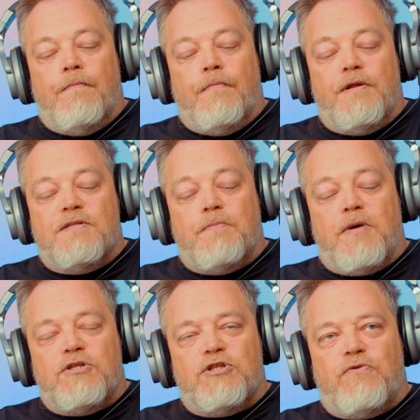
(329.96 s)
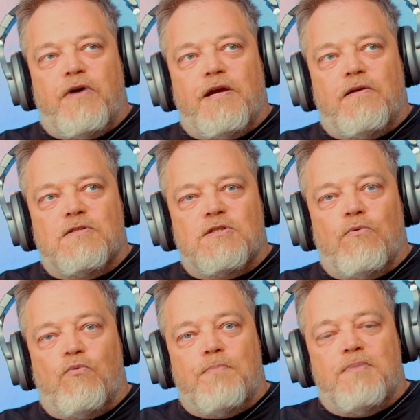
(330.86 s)
But it's a bunch of triangles
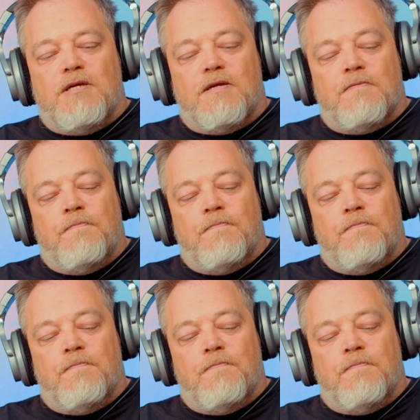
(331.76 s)
repeated.